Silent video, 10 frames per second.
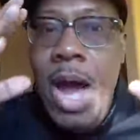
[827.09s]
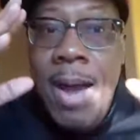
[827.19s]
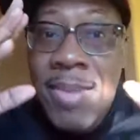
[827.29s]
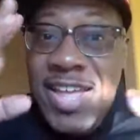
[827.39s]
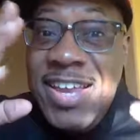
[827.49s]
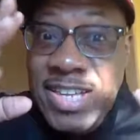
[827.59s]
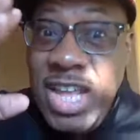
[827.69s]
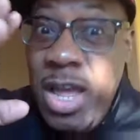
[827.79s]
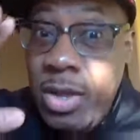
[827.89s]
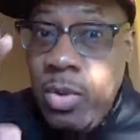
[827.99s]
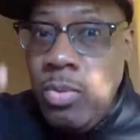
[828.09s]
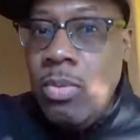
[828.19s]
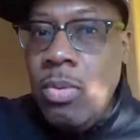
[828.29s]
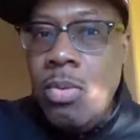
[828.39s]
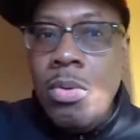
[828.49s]
I'm here to tell you
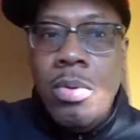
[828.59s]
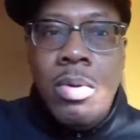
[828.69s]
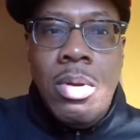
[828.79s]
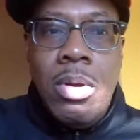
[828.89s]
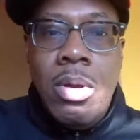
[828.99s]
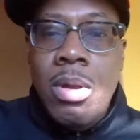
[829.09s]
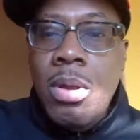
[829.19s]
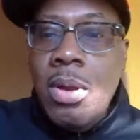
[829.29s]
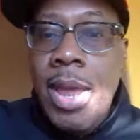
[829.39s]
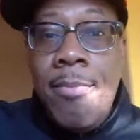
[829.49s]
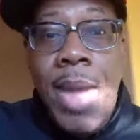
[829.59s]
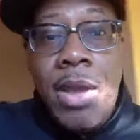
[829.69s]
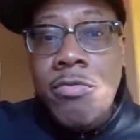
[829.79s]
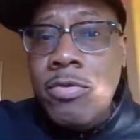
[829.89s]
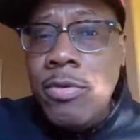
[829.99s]
that
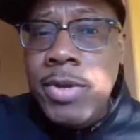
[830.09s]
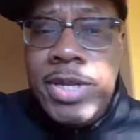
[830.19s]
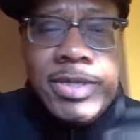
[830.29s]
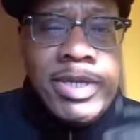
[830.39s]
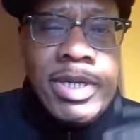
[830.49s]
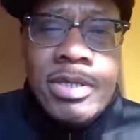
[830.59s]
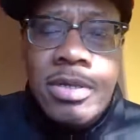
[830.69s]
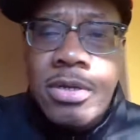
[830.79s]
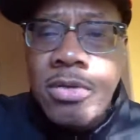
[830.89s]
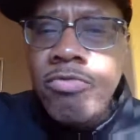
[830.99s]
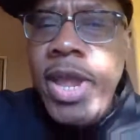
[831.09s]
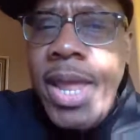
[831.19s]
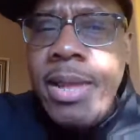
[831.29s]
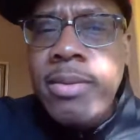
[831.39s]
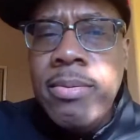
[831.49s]
macaroni and cheese look good.
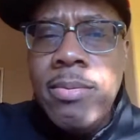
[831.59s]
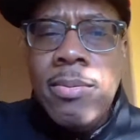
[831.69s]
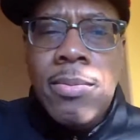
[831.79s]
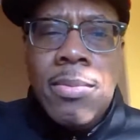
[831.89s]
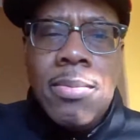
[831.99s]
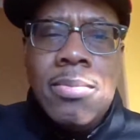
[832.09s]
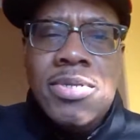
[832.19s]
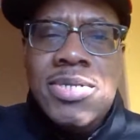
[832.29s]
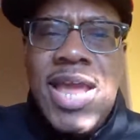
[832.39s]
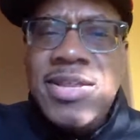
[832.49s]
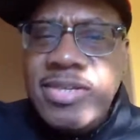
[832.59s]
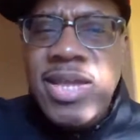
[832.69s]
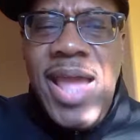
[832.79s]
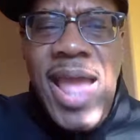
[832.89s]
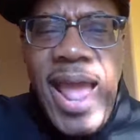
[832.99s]
Reed,
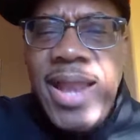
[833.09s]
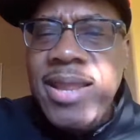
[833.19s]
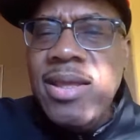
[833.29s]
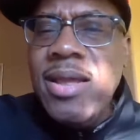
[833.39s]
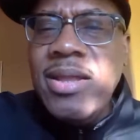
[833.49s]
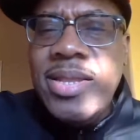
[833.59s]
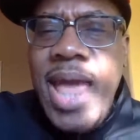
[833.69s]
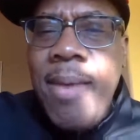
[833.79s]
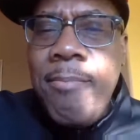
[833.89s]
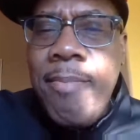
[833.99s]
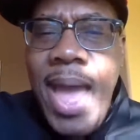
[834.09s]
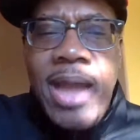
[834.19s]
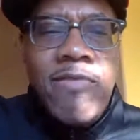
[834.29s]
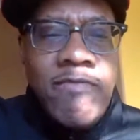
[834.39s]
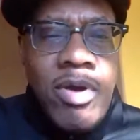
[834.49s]
JT, Andy, that
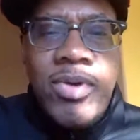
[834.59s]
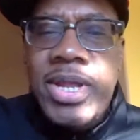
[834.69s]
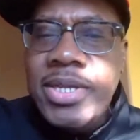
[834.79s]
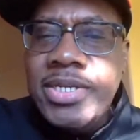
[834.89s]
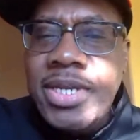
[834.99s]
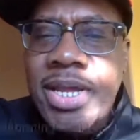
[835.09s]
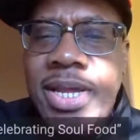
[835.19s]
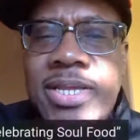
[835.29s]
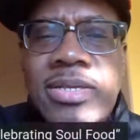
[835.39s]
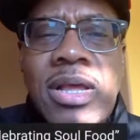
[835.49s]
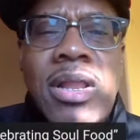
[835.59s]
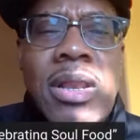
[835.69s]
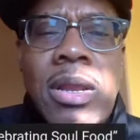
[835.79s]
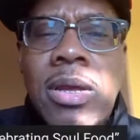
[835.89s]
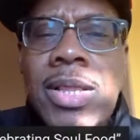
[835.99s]
macaroni and cheese
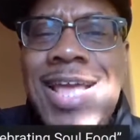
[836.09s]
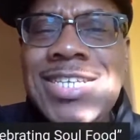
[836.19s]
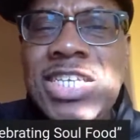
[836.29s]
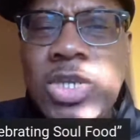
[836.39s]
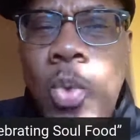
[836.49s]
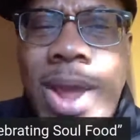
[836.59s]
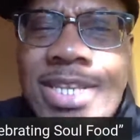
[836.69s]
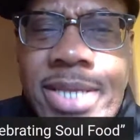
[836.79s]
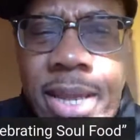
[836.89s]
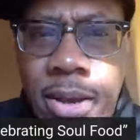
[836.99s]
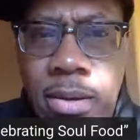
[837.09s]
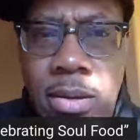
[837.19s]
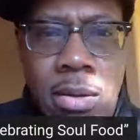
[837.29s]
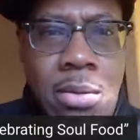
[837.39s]
looked exquisite.